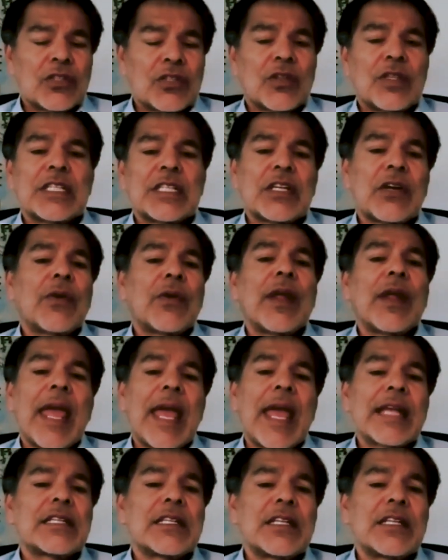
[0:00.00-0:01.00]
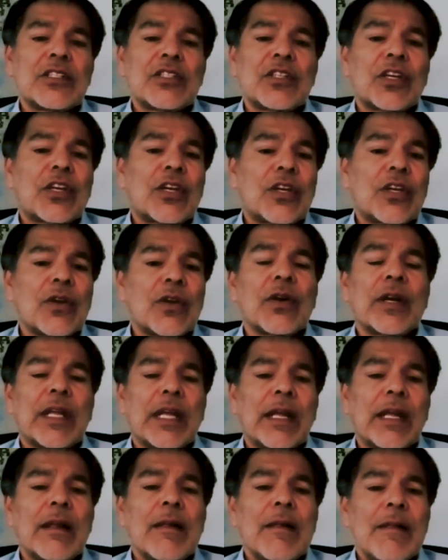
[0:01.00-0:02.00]
So this creates an
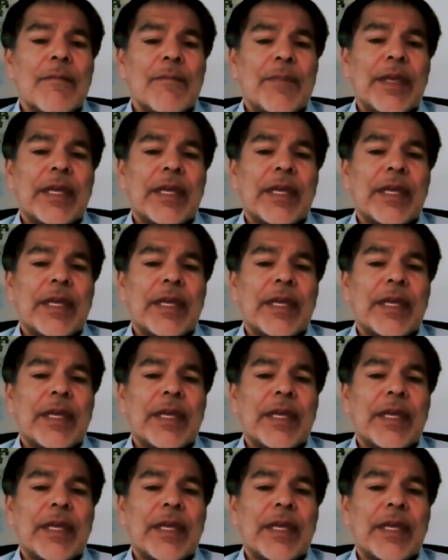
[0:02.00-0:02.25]
insecurity